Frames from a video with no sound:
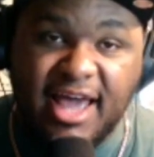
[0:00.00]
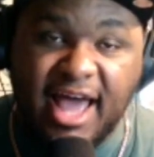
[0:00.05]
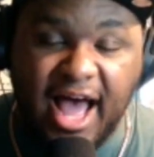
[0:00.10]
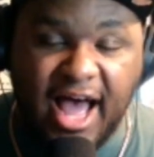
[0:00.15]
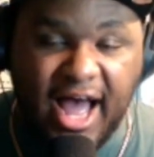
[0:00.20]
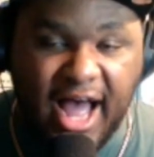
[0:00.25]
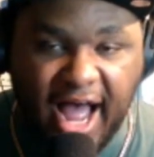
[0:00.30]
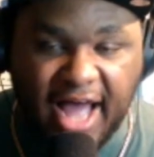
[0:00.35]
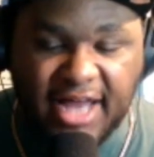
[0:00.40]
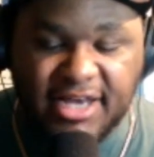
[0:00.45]

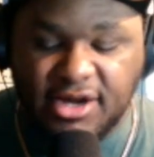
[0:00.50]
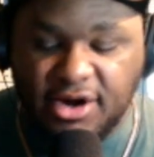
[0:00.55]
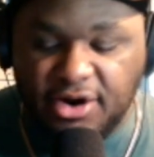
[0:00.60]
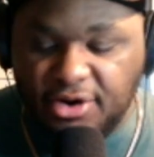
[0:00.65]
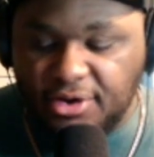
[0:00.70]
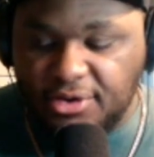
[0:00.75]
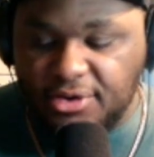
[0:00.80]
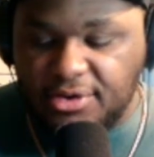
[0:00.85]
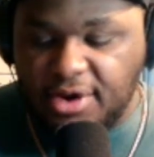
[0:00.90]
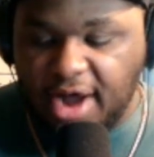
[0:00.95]
I
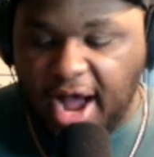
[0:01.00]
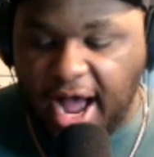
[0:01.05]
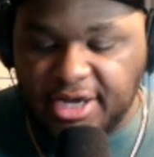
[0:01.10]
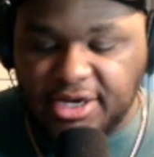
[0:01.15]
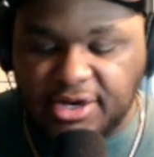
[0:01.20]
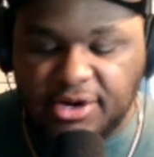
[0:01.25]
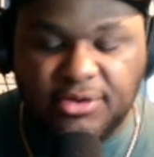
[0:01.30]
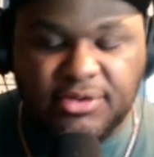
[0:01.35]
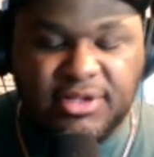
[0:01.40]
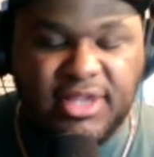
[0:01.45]
know
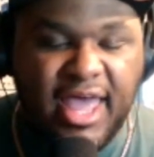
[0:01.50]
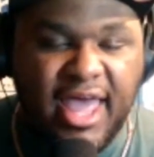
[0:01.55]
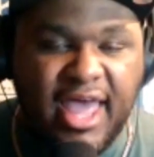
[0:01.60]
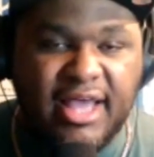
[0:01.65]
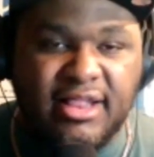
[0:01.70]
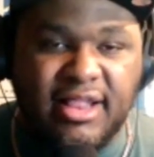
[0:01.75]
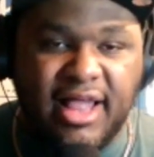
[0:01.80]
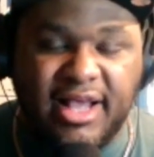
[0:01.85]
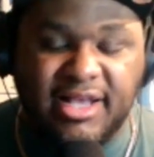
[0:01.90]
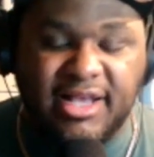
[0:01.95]

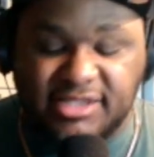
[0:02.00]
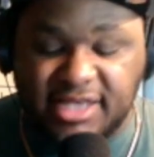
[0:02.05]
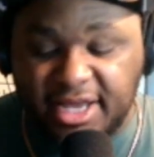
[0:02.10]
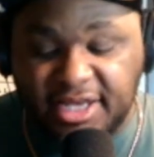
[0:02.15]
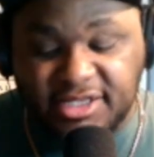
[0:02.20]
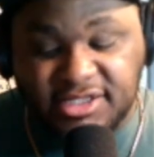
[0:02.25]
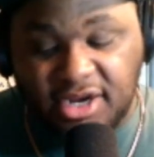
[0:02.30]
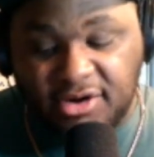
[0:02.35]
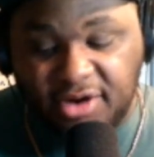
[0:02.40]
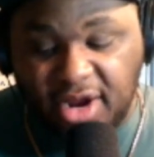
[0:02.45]
that, like I said,
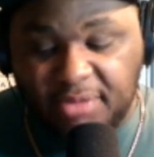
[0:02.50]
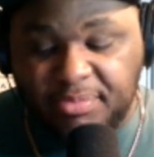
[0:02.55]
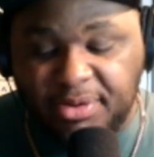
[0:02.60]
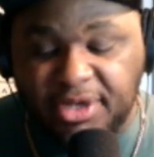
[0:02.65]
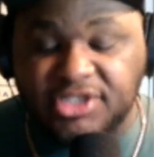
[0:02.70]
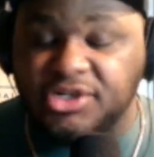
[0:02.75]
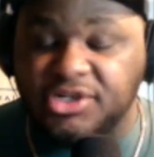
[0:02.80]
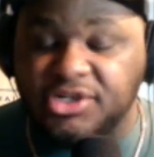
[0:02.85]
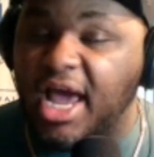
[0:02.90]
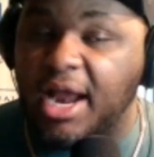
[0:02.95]
he's a great
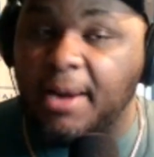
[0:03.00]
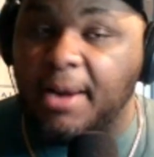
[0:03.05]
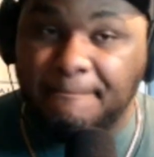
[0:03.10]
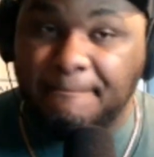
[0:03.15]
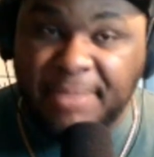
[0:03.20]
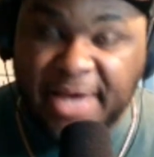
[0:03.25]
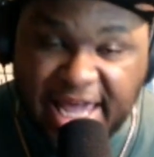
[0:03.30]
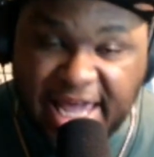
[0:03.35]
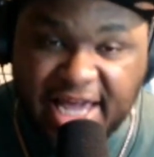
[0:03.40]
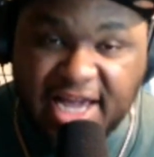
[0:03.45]
pitcher. He got a
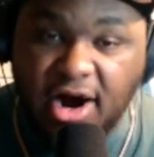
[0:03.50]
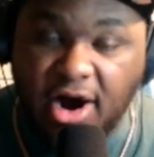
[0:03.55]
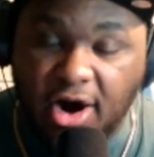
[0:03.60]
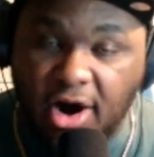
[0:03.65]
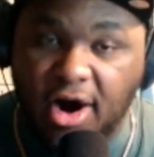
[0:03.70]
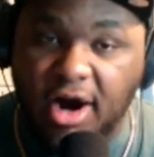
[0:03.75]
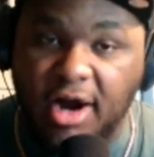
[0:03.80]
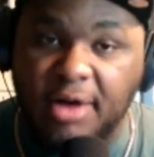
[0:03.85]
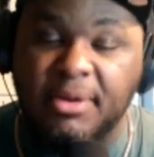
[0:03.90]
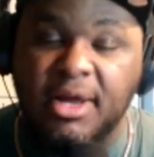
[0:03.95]
big
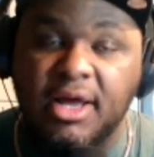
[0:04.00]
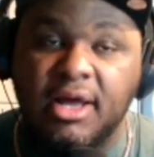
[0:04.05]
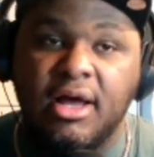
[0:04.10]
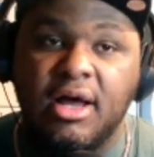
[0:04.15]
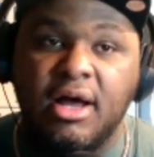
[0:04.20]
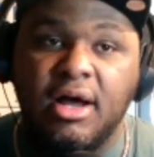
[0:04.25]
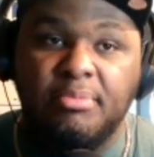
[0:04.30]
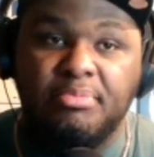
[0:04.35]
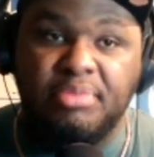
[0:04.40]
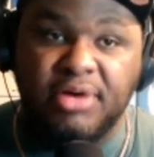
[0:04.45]
arm,
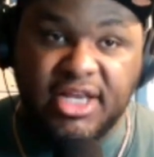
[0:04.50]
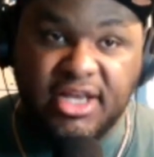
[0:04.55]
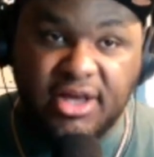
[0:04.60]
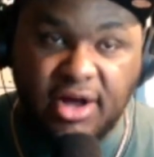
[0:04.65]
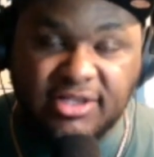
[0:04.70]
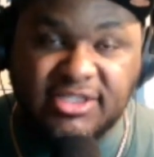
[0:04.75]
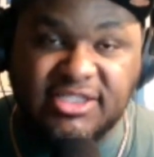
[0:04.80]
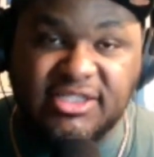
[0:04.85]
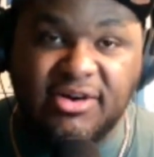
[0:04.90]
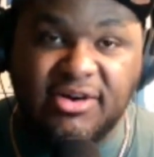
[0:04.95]
but he
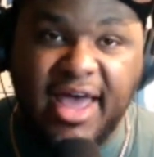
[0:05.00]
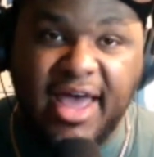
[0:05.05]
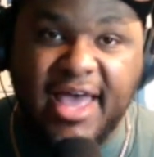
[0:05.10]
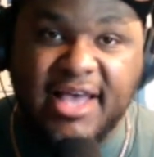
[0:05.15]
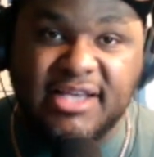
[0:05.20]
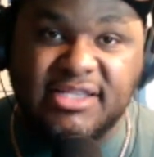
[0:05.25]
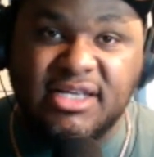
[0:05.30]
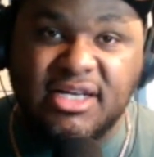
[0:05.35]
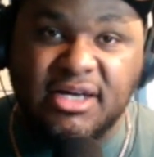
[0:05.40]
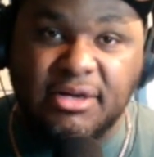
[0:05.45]
also
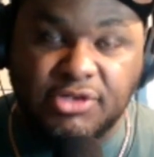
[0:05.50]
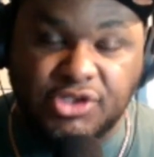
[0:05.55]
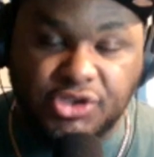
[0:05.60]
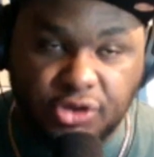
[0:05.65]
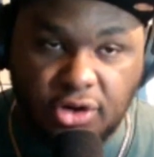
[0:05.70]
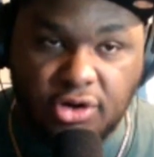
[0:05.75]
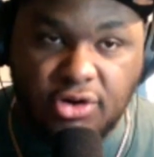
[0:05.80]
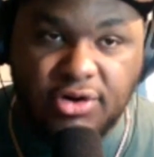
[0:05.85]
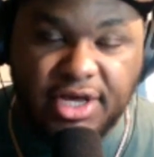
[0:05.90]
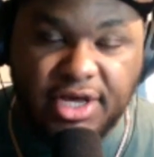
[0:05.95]
has
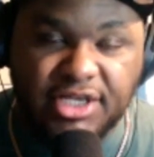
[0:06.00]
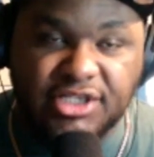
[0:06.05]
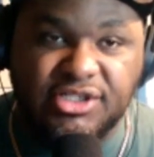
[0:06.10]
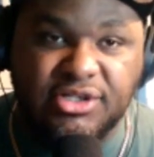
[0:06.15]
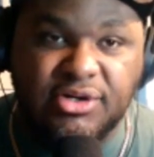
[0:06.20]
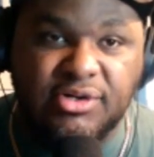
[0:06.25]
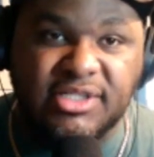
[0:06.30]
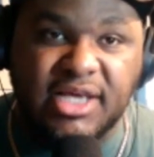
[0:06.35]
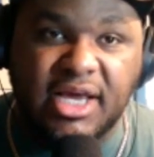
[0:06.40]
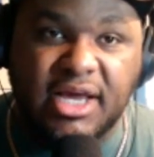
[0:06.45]
control
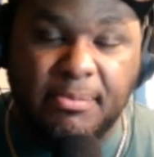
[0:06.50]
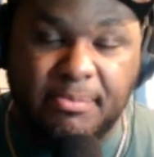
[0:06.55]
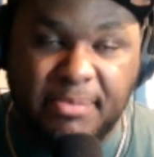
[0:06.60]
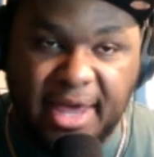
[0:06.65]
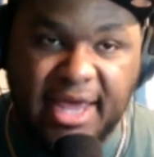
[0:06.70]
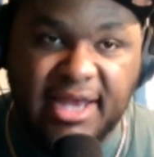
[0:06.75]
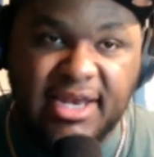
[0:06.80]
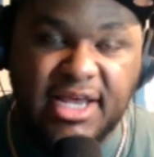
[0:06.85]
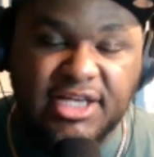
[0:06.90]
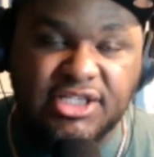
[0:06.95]
issues and
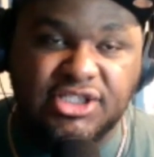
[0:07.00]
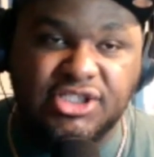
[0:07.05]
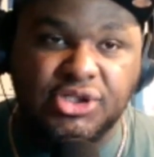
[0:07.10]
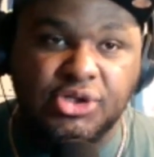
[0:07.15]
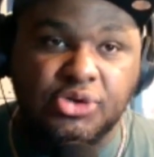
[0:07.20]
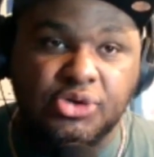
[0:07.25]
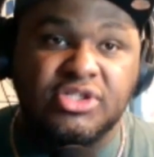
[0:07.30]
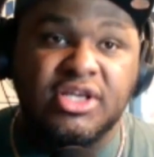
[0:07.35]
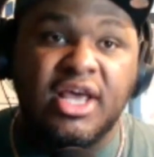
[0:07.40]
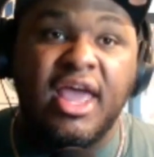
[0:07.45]
command
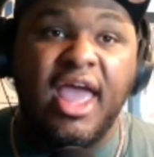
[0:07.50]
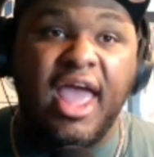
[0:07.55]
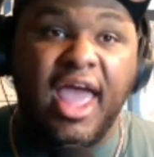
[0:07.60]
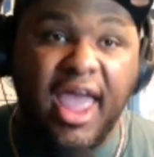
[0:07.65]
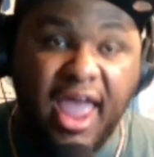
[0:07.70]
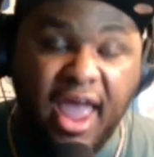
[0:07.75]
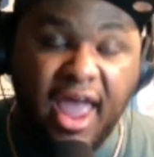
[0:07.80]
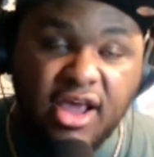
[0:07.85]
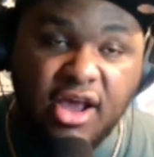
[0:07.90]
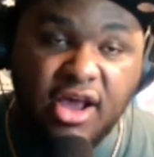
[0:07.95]
issues,
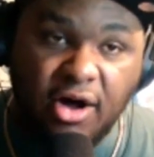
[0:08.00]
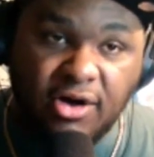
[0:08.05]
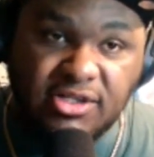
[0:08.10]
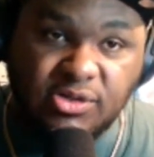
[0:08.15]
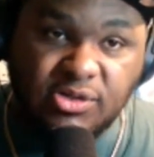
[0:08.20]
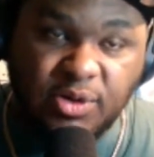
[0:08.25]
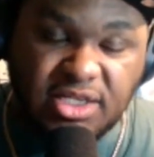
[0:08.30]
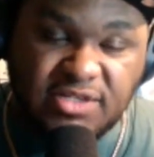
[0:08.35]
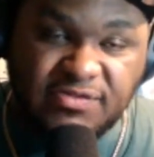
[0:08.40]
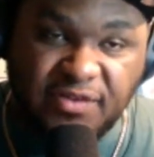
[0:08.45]
and he
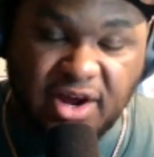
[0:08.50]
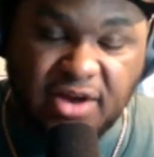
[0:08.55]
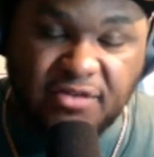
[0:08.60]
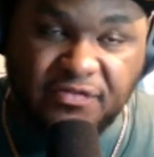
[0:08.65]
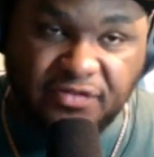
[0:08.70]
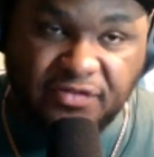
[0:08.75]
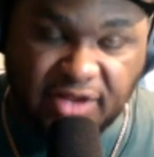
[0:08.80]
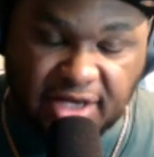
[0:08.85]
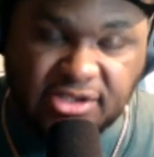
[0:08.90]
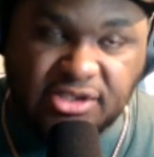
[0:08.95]
also gets very
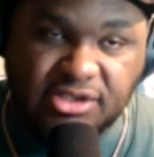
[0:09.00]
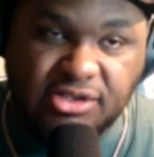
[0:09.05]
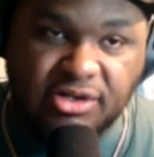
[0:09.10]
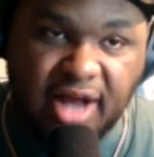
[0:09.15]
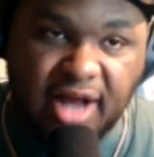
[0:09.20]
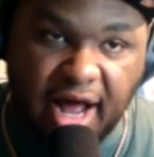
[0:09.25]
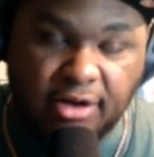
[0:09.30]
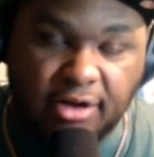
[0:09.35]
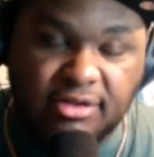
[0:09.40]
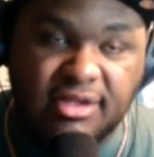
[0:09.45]
flustered
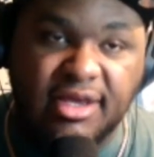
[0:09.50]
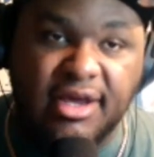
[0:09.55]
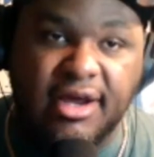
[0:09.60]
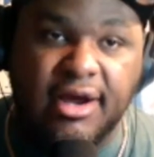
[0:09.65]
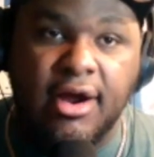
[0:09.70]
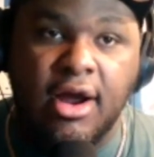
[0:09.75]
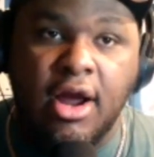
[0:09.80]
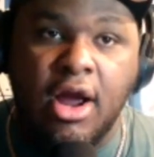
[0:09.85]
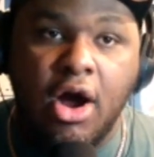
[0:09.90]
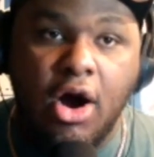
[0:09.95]
out
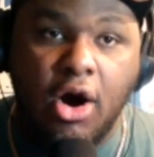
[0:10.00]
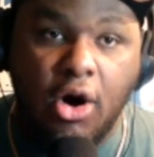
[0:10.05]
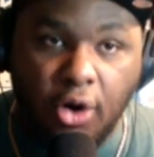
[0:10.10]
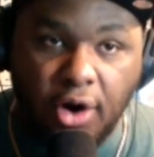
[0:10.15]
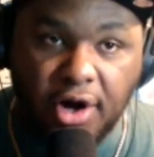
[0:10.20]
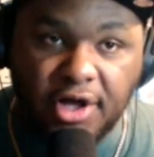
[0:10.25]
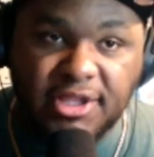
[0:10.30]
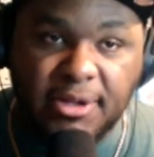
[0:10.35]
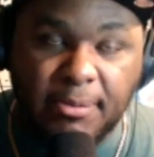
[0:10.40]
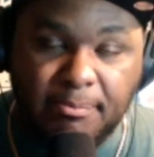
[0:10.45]
there
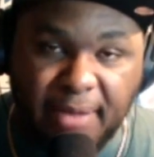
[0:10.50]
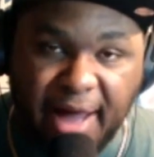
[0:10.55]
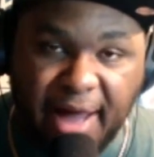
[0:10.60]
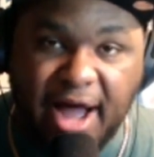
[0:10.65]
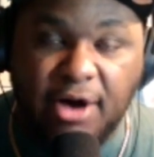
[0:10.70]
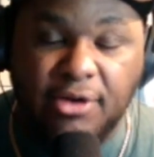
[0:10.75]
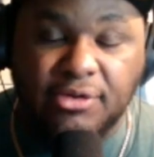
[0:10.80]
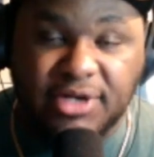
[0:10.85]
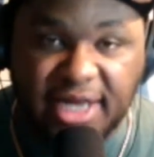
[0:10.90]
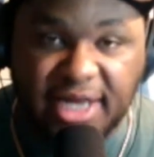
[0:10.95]
on the
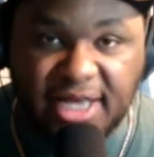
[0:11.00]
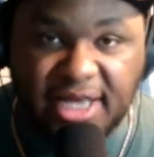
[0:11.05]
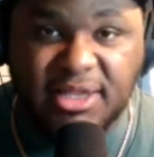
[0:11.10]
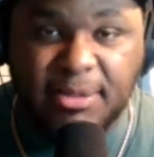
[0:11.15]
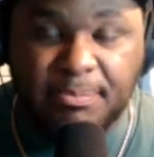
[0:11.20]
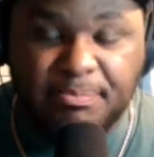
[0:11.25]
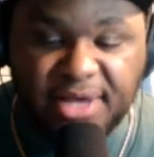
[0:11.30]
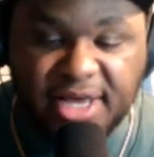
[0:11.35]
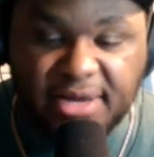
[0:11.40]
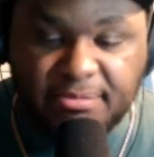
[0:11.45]
mound in
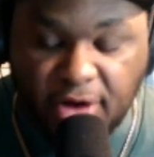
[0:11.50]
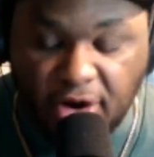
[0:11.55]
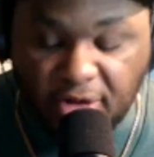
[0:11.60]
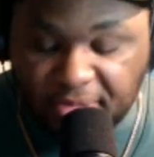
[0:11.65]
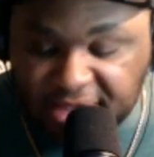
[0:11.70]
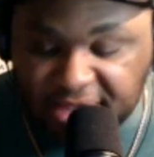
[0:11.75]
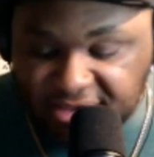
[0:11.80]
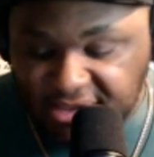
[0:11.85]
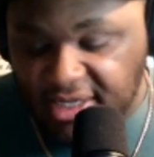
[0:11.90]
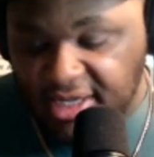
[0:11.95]
the big
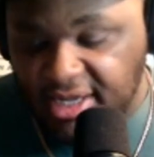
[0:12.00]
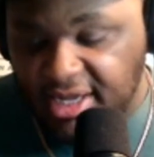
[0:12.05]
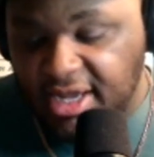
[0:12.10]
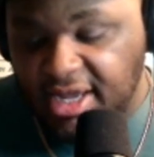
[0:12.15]
moments.